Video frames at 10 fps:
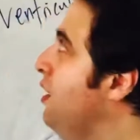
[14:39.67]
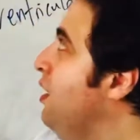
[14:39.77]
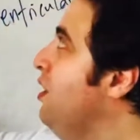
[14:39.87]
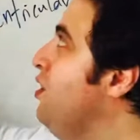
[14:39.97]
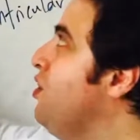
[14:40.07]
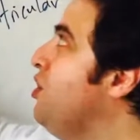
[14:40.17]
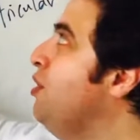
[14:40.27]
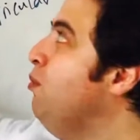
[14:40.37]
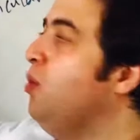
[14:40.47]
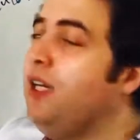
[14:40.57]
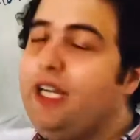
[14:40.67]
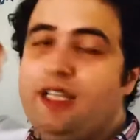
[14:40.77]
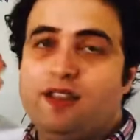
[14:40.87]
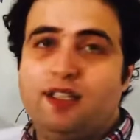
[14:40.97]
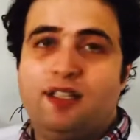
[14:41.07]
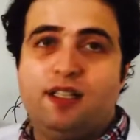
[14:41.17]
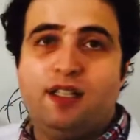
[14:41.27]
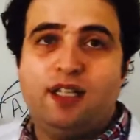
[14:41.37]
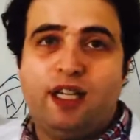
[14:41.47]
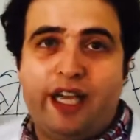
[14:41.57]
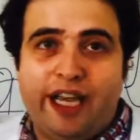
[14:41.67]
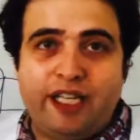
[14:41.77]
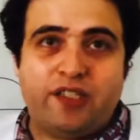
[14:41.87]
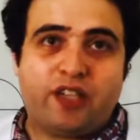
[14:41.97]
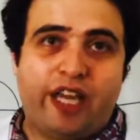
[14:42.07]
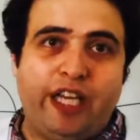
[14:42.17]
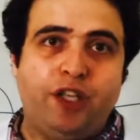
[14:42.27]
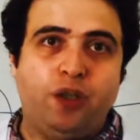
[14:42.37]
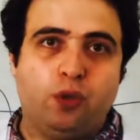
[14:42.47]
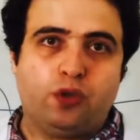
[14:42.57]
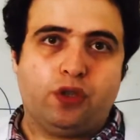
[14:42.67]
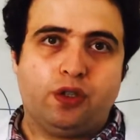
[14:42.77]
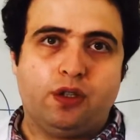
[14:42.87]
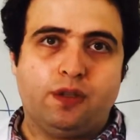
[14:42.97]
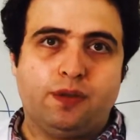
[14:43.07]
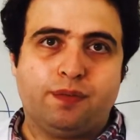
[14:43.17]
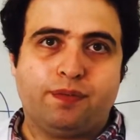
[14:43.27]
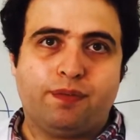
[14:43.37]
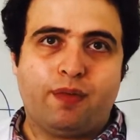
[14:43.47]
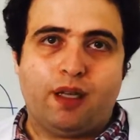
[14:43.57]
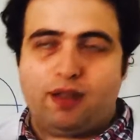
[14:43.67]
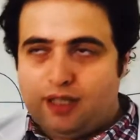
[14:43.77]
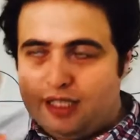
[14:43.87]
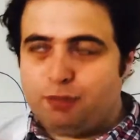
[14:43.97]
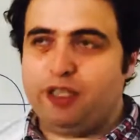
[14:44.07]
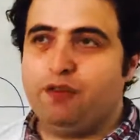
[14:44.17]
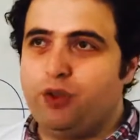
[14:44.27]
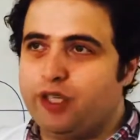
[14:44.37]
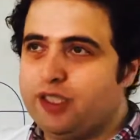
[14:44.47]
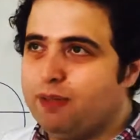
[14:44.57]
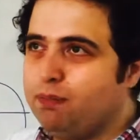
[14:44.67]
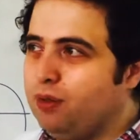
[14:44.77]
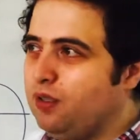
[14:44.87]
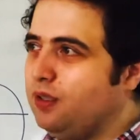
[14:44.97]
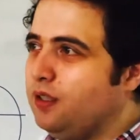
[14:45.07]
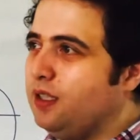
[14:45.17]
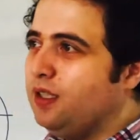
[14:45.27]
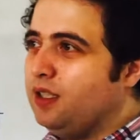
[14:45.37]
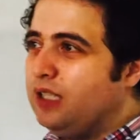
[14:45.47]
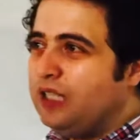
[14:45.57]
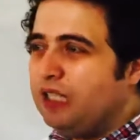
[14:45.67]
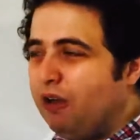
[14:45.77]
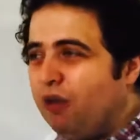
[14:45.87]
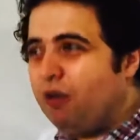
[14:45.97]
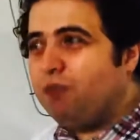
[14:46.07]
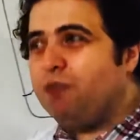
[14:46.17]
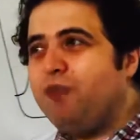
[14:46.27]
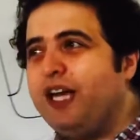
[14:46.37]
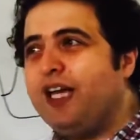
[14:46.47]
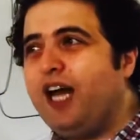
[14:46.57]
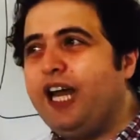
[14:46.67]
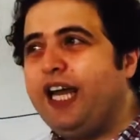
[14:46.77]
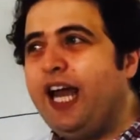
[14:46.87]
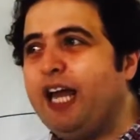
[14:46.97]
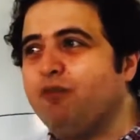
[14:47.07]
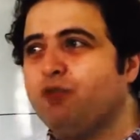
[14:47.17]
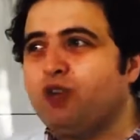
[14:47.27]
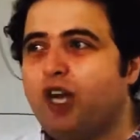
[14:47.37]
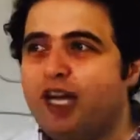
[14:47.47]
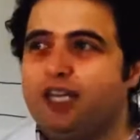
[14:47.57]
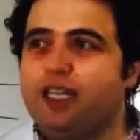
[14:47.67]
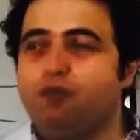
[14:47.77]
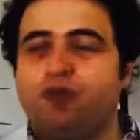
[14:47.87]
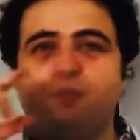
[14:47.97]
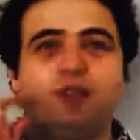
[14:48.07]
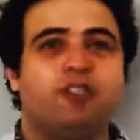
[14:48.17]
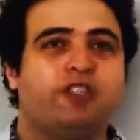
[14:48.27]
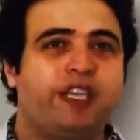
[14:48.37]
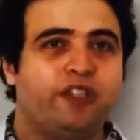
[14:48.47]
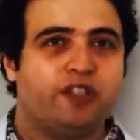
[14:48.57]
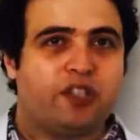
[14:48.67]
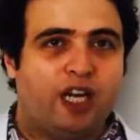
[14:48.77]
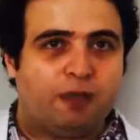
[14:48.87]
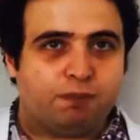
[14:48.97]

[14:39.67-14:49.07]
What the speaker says: stimulate SA node. Let me give you an example. When I have running from the stairs up,